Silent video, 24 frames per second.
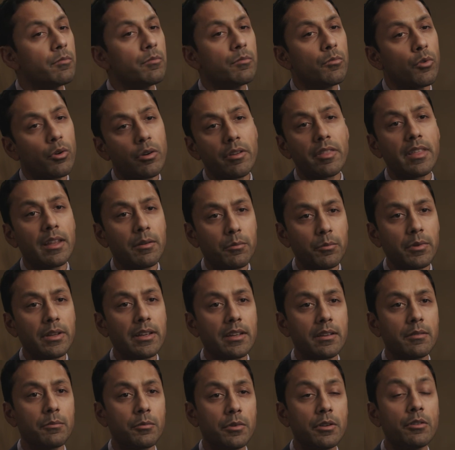more than
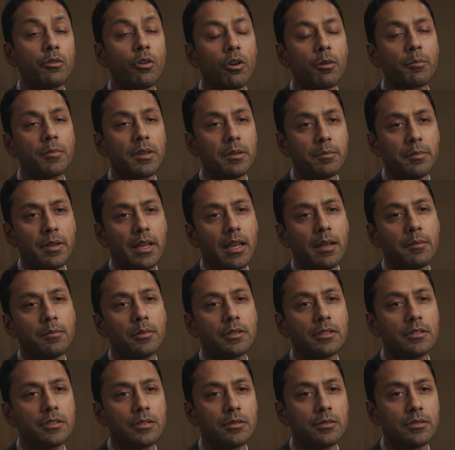we would normally be
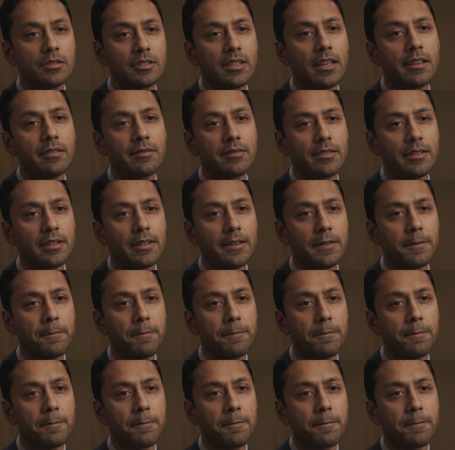able to safely.